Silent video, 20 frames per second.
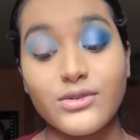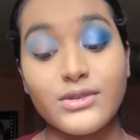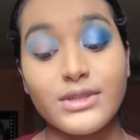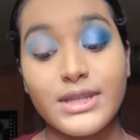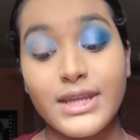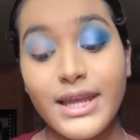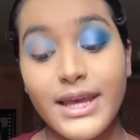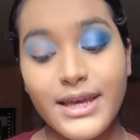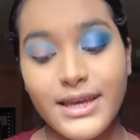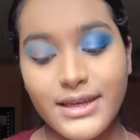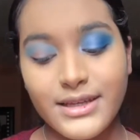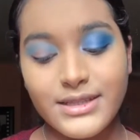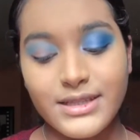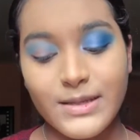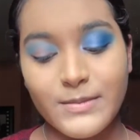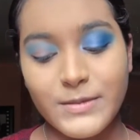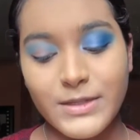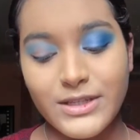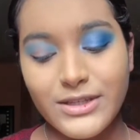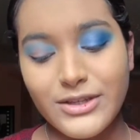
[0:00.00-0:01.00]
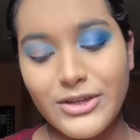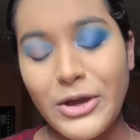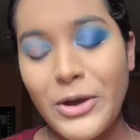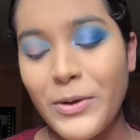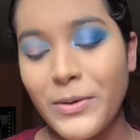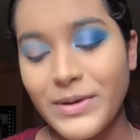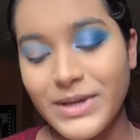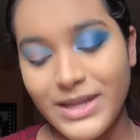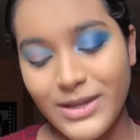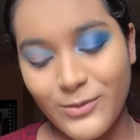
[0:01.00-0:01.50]
next I'm gonna go
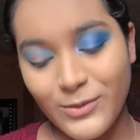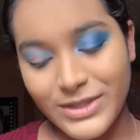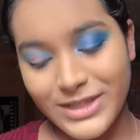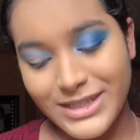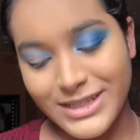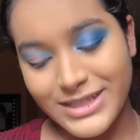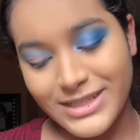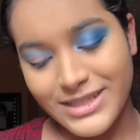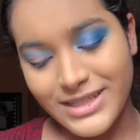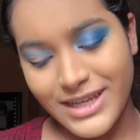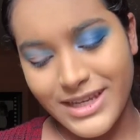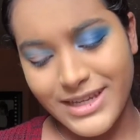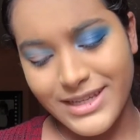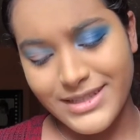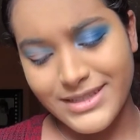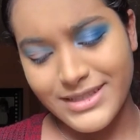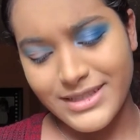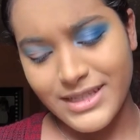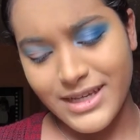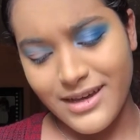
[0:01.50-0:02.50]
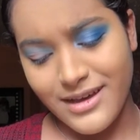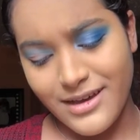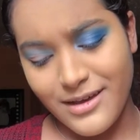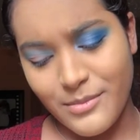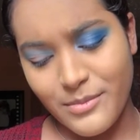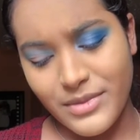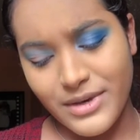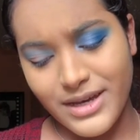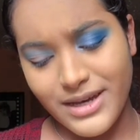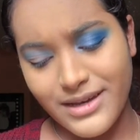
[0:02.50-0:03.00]
in with the shade Da
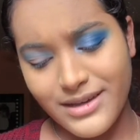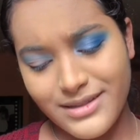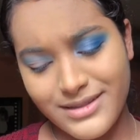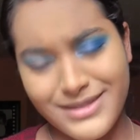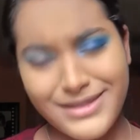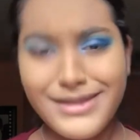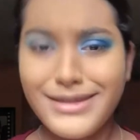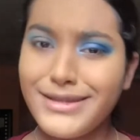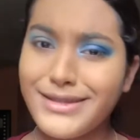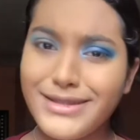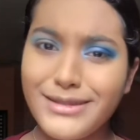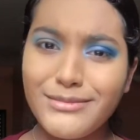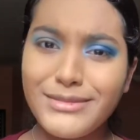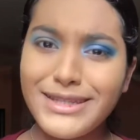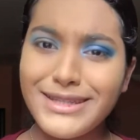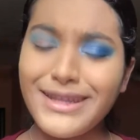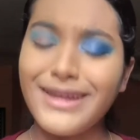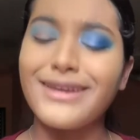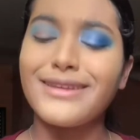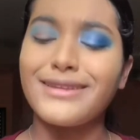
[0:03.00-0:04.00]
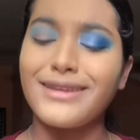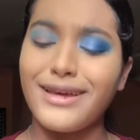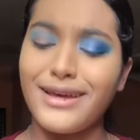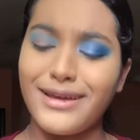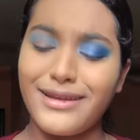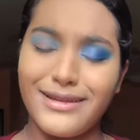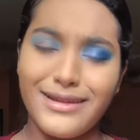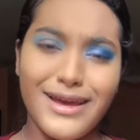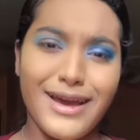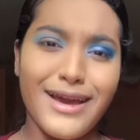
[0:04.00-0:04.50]
Badi, something like
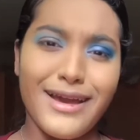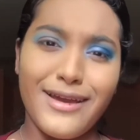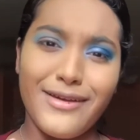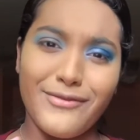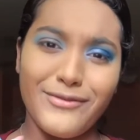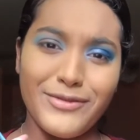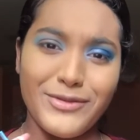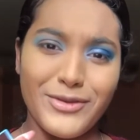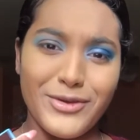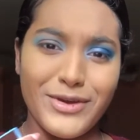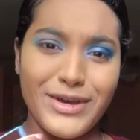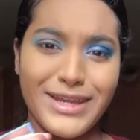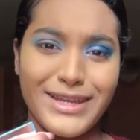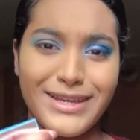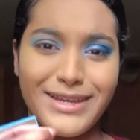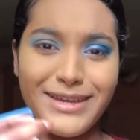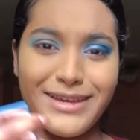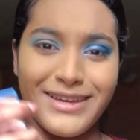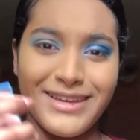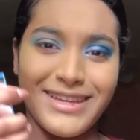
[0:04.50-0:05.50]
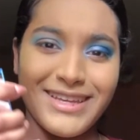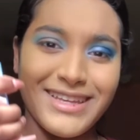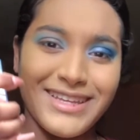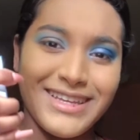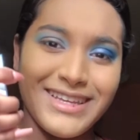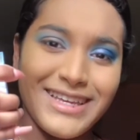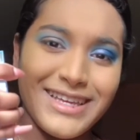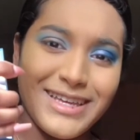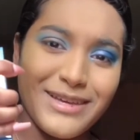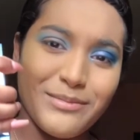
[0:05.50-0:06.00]
that. I have no idea,
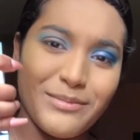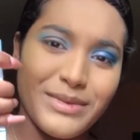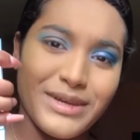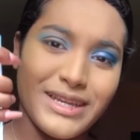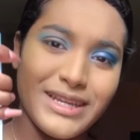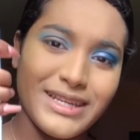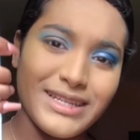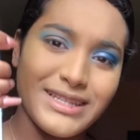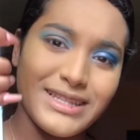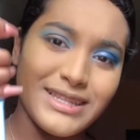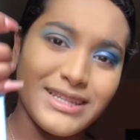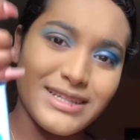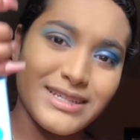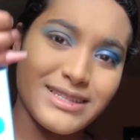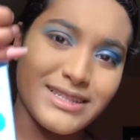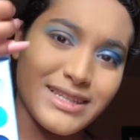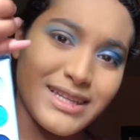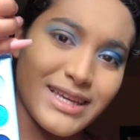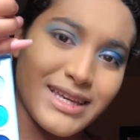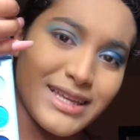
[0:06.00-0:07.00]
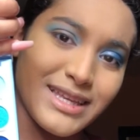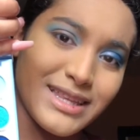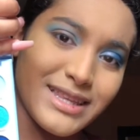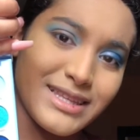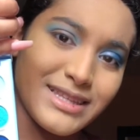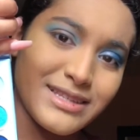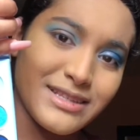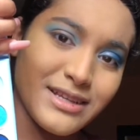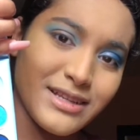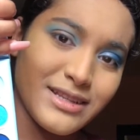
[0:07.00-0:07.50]
but it looks like this
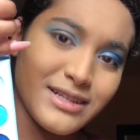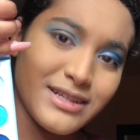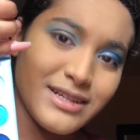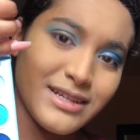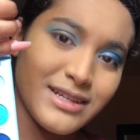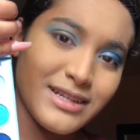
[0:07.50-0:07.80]
color.